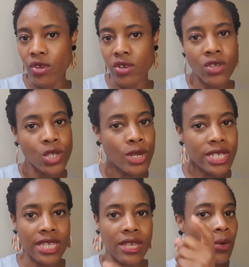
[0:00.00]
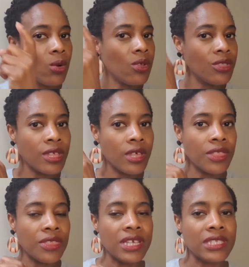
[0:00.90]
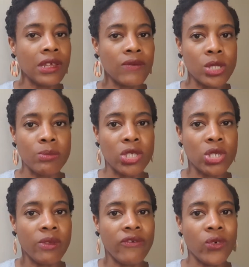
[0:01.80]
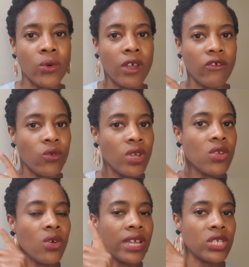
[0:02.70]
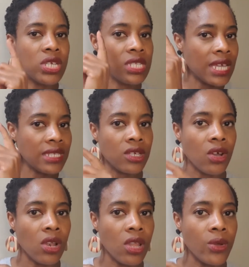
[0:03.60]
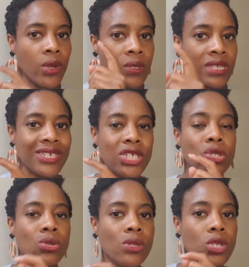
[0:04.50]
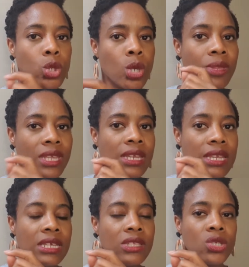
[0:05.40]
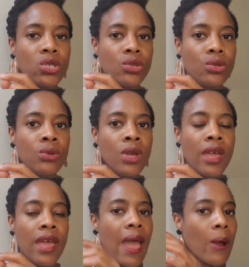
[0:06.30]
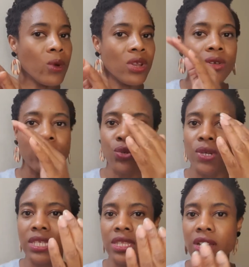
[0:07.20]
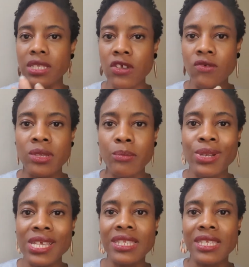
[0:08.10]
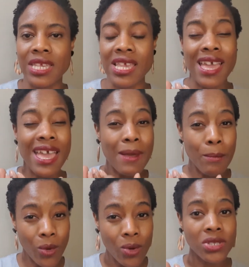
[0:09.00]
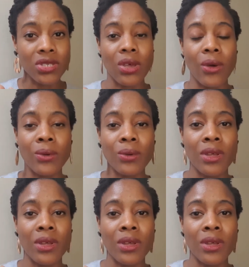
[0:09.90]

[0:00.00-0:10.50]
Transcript: not addressing all the other things that I've just mentioned before, if we're not actually testing our logo is actually doing the job that it needs to, and we're not addressing the idea of simplicity more so,